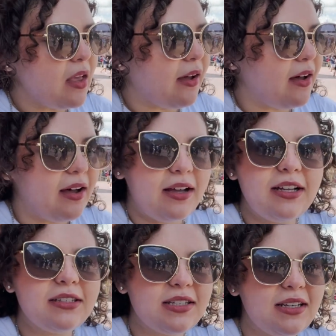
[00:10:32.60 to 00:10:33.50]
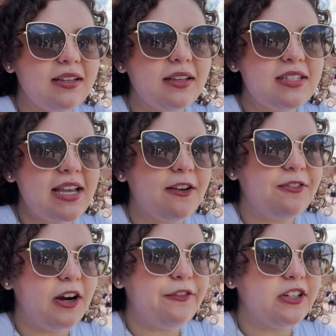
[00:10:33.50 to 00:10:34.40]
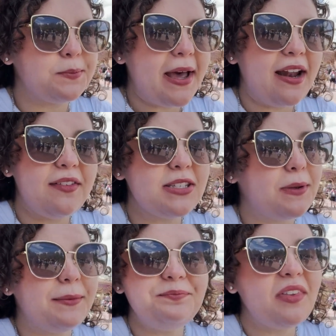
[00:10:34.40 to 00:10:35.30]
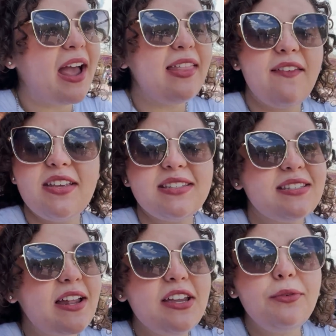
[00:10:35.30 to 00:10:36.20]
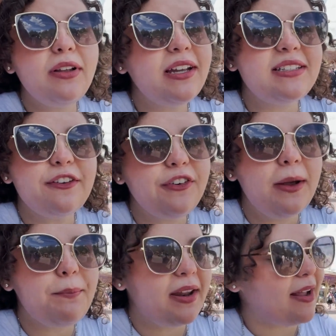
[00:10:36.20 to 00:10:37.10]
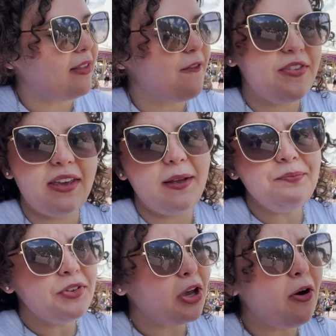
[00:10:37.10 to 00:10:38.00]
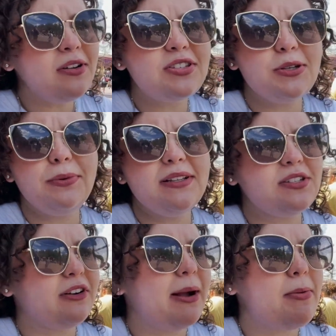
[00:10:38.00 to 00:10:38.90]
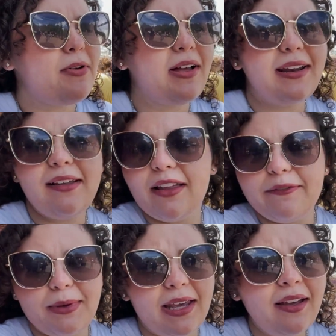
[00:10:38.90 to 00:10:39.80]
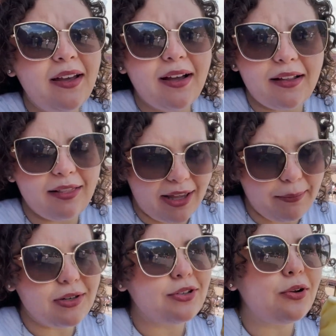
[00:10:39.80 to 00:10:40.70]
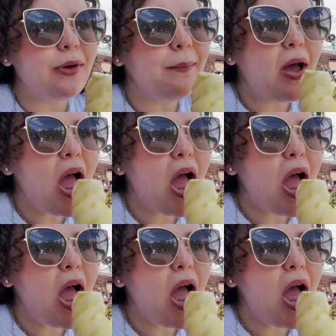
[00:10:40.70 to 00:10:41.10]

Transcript: uh, to take our first bite out of this, but I love this. It's nothing really different, but I love the cone, it's super Instagrammable, and I love me a lemon Dole Whip.